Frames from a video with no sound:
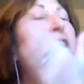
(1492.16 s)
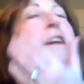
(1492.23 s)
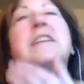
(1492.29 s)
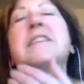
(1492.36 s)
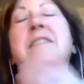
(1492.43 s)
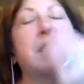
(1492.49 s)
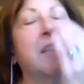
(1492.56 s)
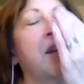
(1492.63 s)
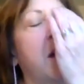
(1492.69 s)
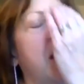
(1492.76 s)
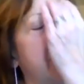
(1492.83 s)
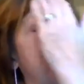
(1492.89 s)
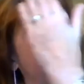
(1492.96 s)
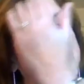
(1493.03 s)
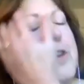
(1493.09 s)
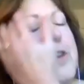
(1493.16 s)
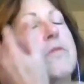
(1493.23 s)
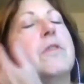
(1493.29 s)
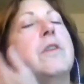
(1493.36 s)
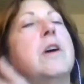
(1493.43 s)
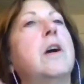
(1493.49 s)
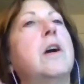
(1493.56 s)
honest to God, I
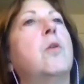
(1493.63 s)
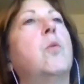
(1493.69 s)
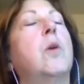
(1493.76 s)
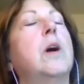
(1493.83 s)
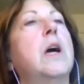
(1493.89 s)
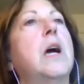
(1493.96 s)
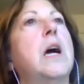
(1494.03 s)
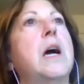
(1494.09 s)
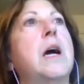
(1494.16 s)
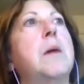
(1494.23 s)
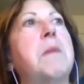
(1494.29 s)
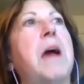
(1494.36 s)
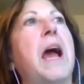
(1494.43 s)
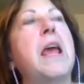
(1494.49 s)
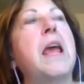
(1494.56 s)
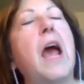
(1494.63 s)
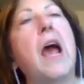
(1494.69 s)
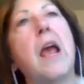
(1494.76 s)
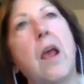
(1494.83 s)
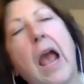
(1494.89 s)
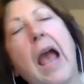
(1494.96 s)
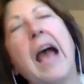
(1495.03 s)
don't know.
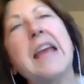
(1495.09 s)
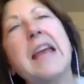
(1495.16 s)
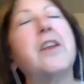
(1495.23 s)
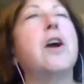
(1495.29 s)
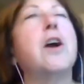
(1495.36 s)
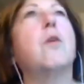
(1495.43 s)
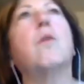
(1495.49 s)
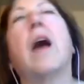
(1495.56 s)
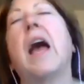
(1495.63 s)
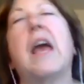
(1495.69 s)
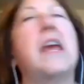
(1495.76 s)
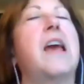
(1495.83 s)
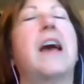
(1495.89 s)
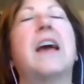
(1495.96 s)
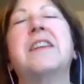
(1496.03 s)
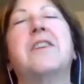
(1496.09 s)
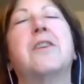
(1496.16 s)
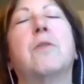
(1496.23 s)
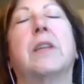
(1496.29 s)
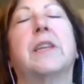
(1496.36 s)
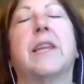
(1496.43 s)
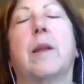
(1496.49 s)
I know
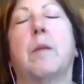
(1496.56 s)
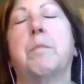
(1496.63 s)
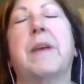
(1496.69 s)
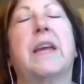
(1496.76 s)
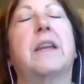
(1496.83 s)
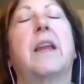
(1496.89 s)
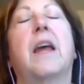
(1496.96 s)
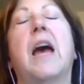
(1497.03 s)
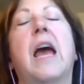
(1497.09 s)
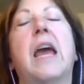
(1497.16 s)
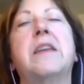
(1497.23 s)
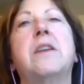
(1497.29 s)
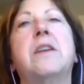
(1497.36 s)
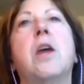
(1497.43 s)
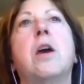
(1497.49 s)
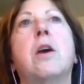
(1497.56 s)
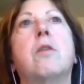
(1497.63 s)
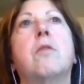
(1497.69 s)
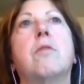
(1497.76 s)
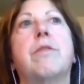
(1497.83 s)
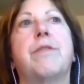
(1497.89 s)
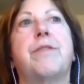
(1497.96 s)
a little bit. I
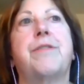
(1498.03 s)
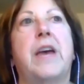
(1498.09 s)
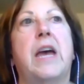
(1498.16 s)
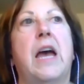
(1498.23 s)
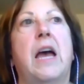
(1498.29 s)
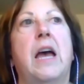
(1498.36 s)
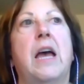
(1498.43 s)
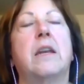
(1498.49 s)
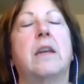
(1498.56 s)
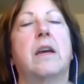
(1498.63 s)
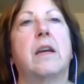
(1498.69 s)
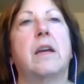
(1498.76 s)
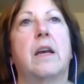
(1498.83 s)
know that